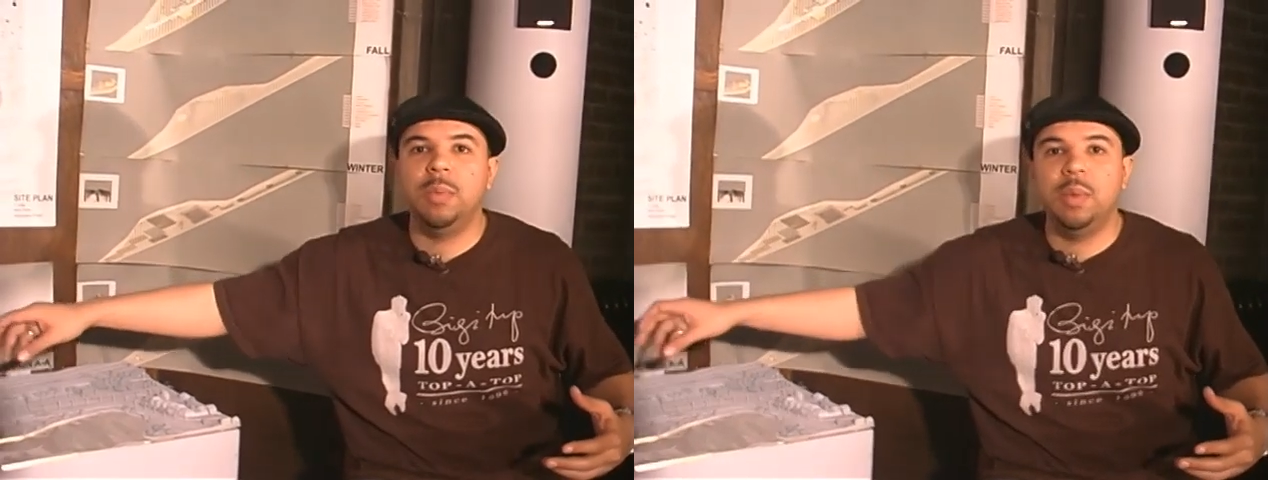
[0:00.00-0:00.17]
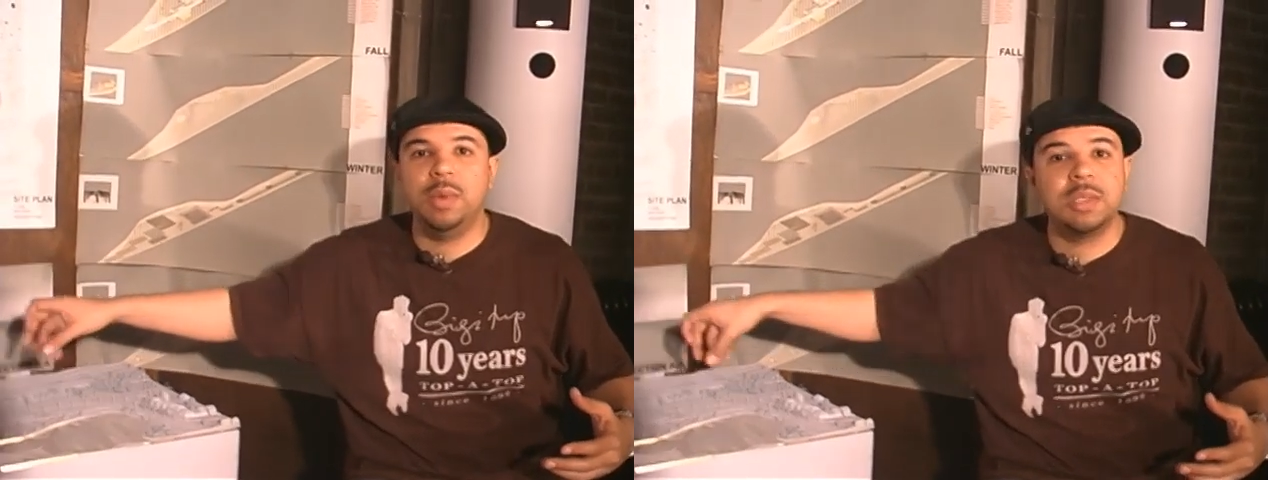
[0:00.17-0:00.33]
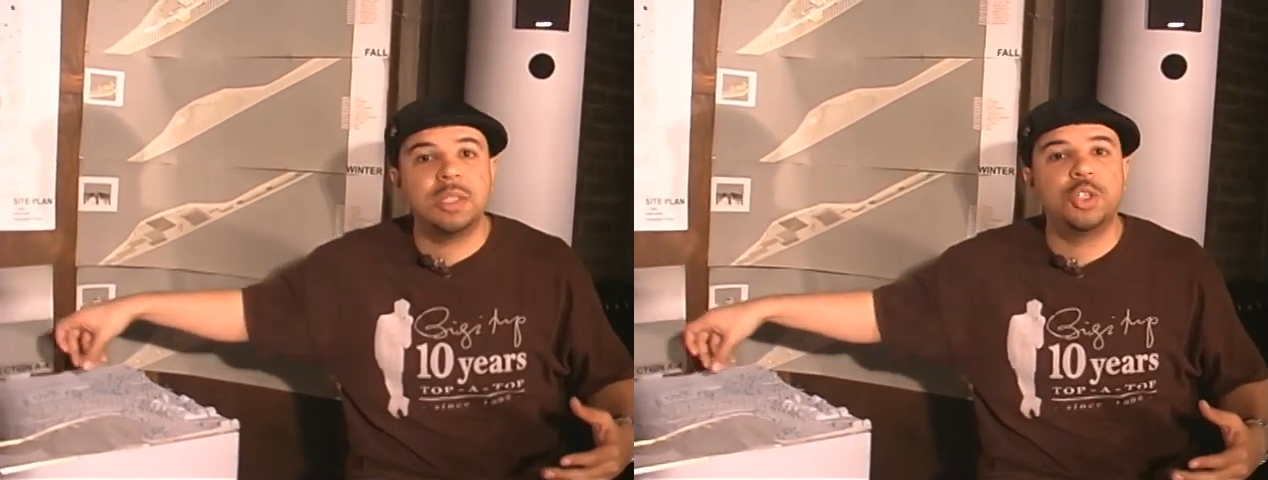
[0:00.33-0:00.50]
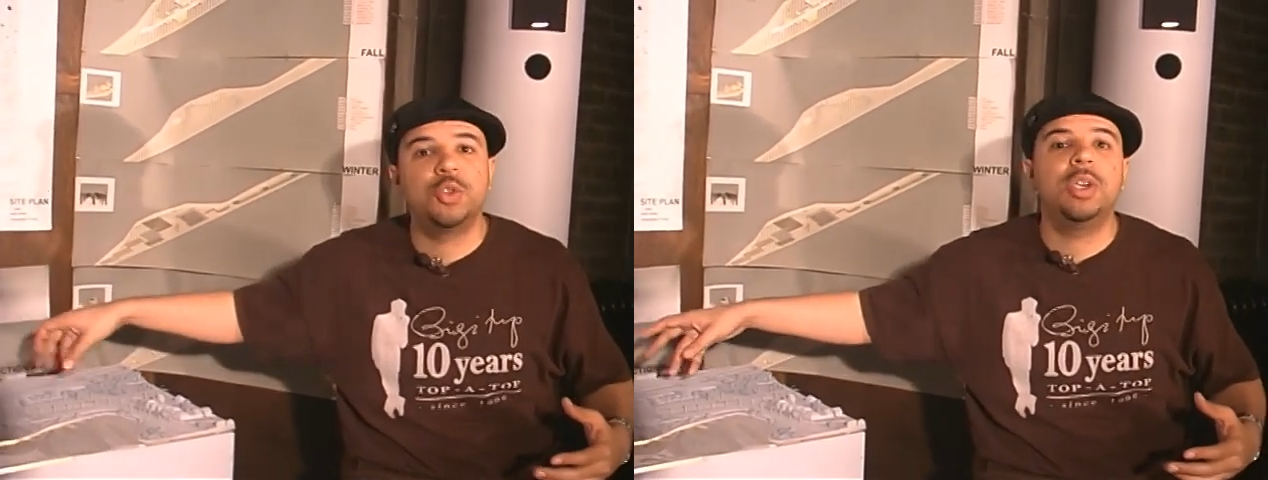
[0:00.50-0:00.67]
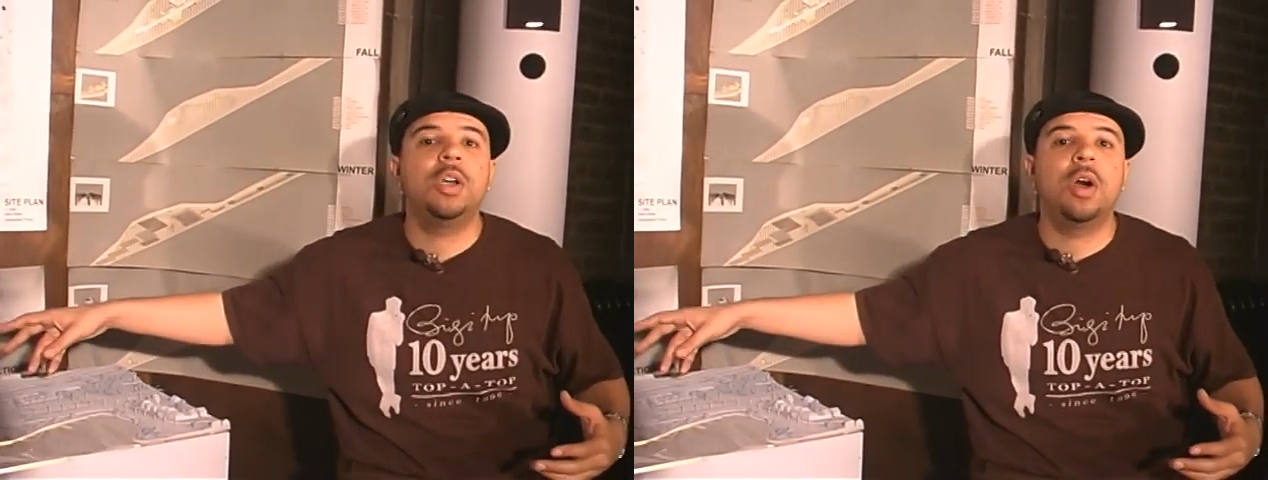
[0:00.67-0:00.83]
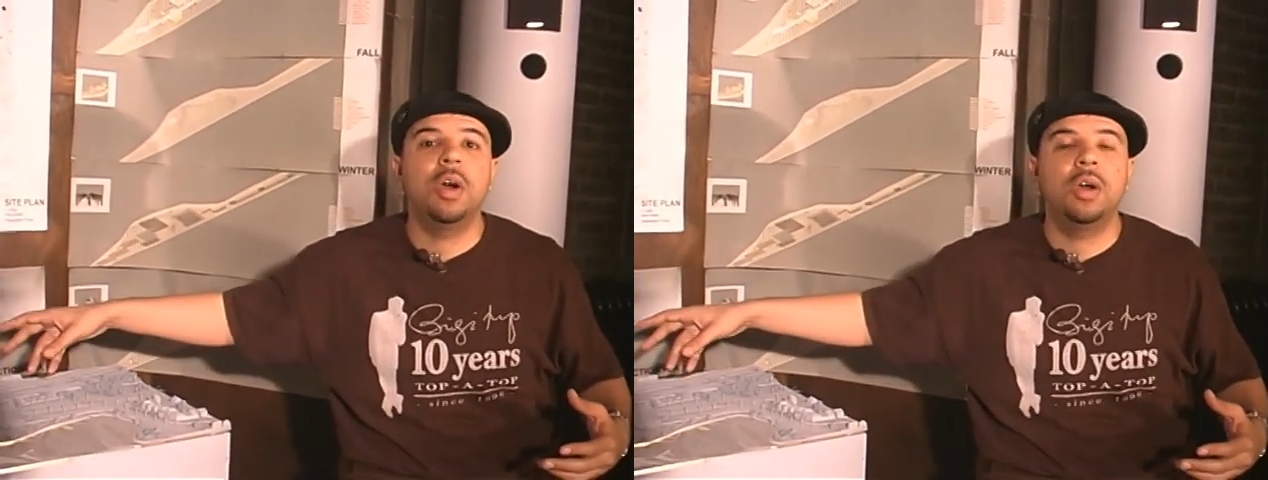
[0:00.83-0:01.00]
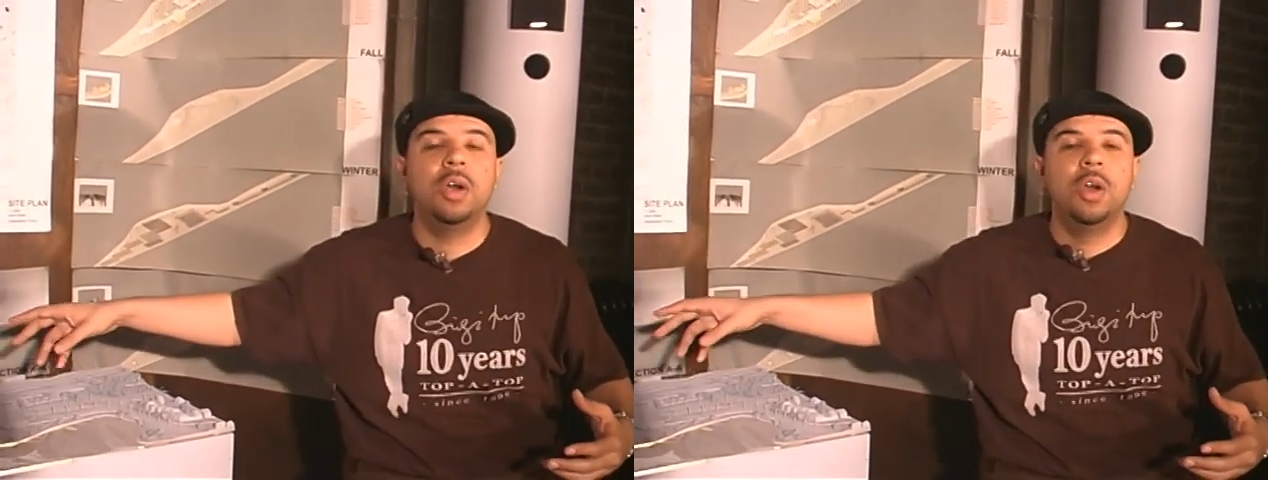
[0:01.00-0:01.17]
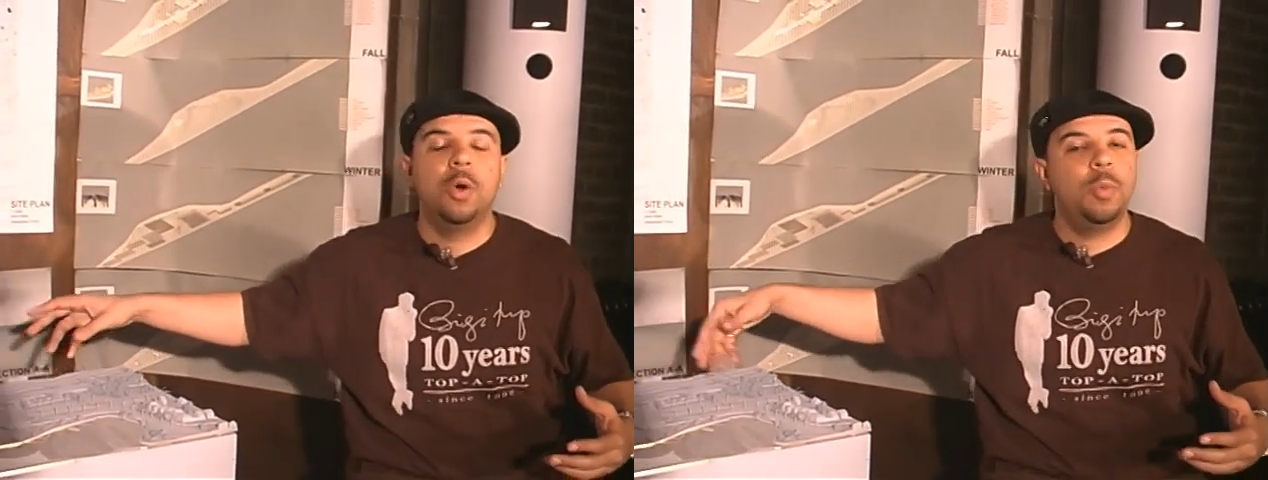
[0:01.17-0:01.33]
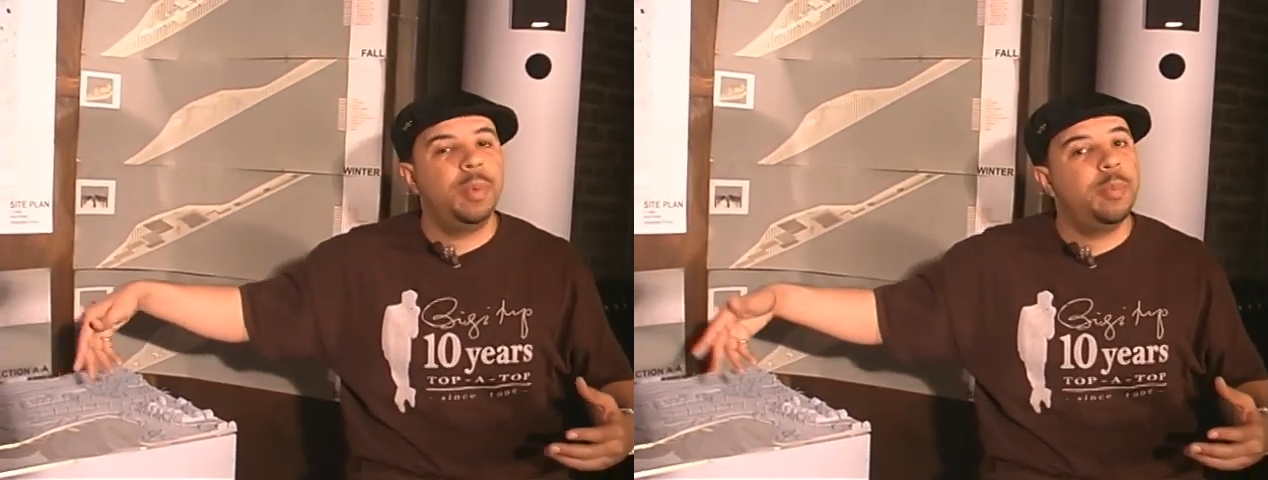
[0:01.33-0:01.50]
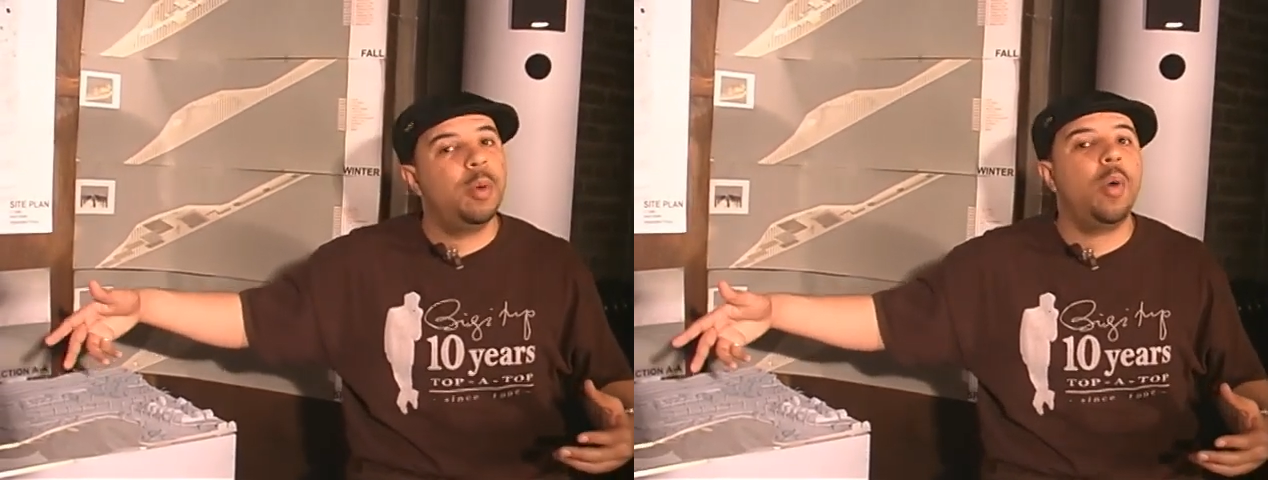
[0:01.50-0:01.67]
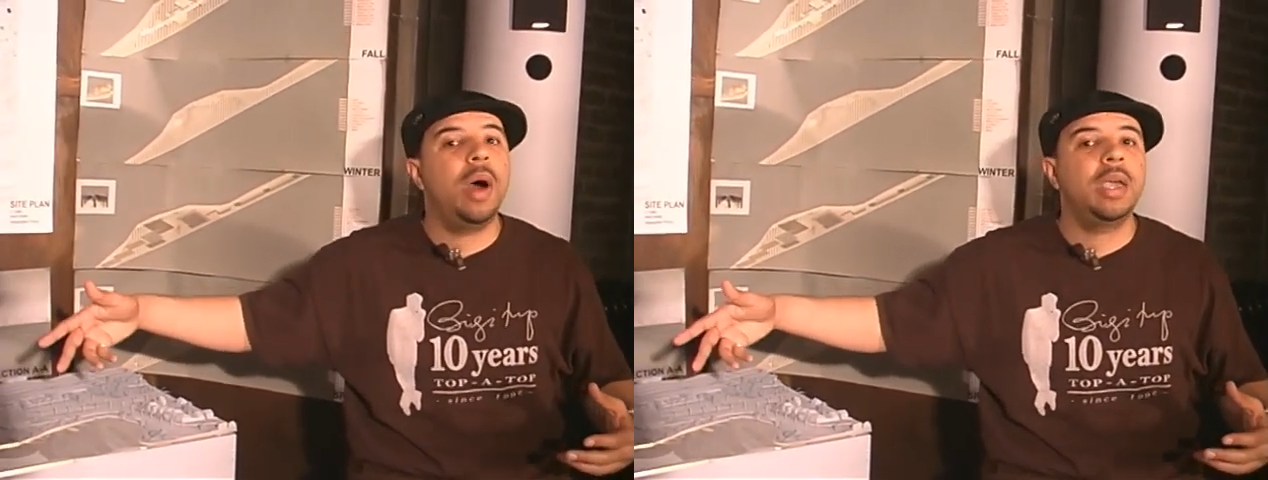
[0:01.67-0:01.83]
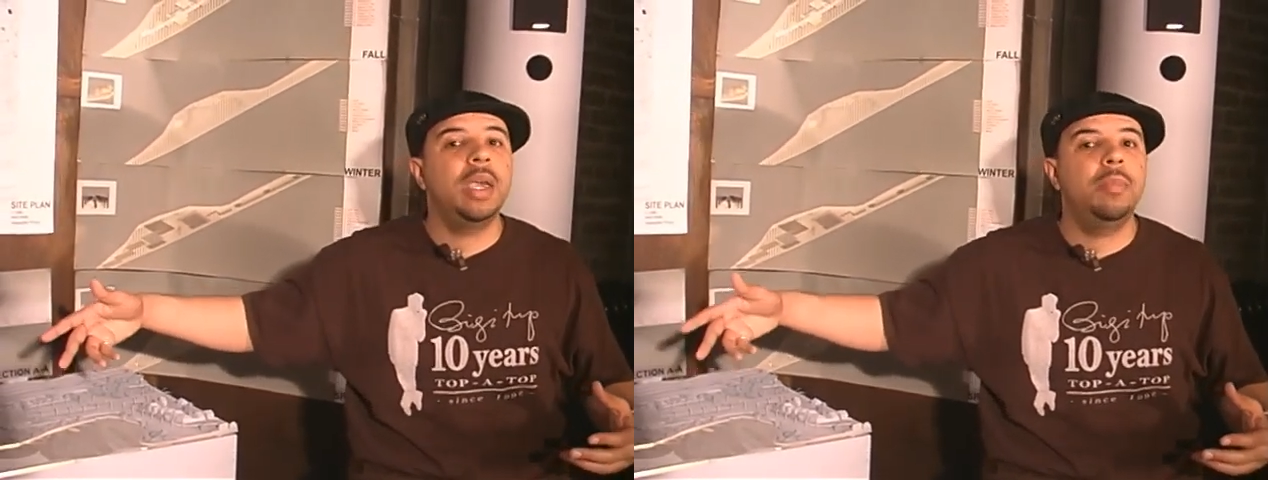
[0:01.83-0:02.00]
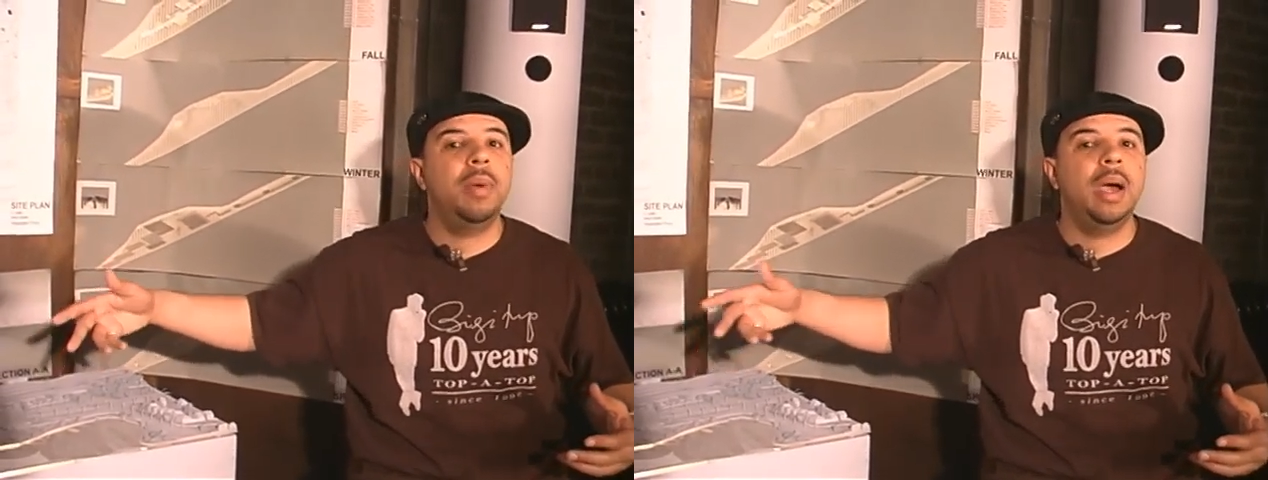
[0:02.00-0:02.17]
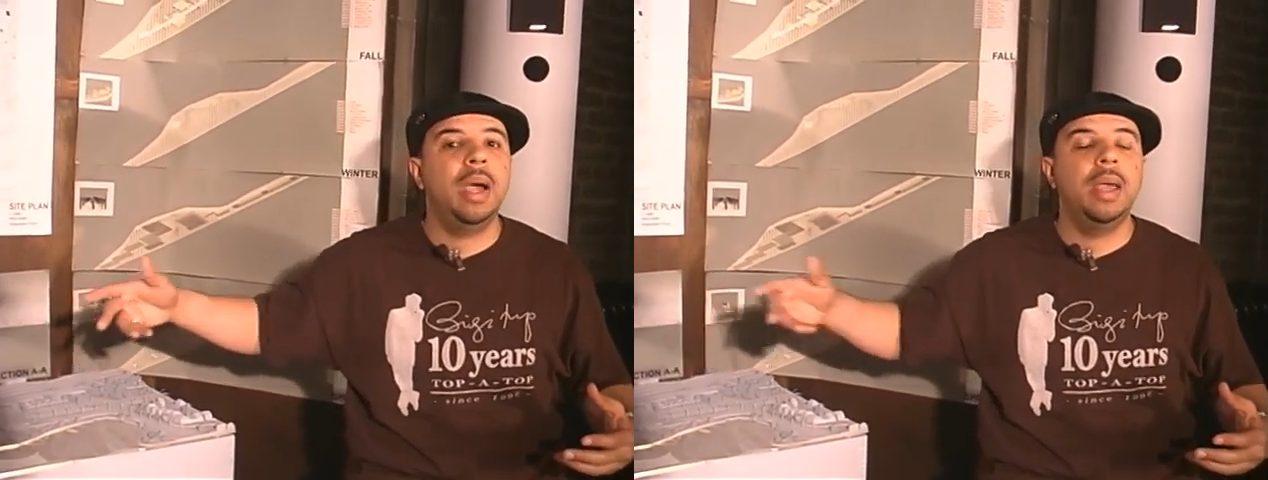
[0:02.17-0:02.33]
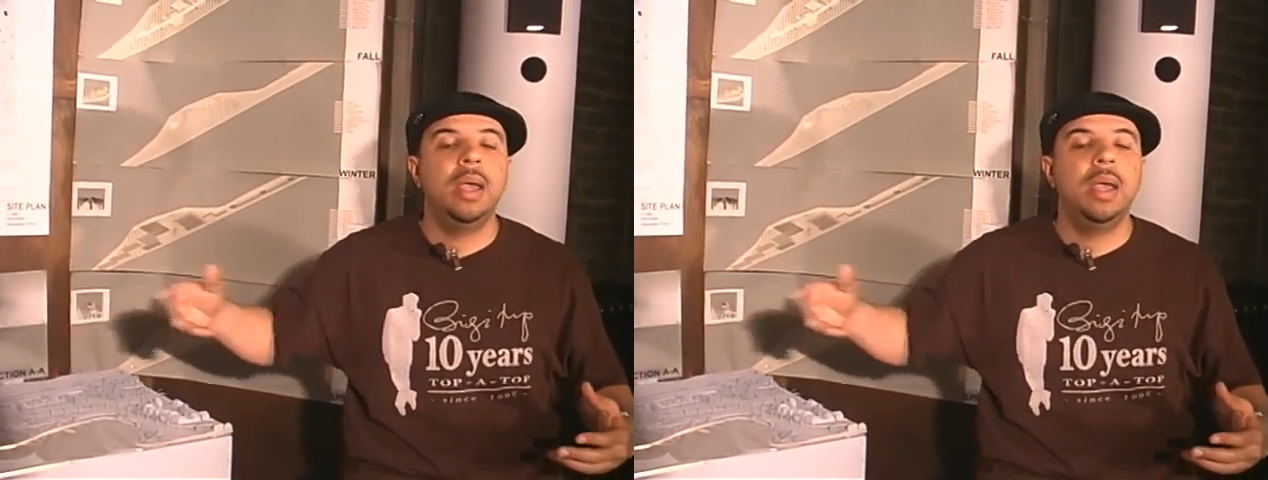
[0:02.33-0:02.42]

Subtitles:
maybe it's a streetcar, or people walking by,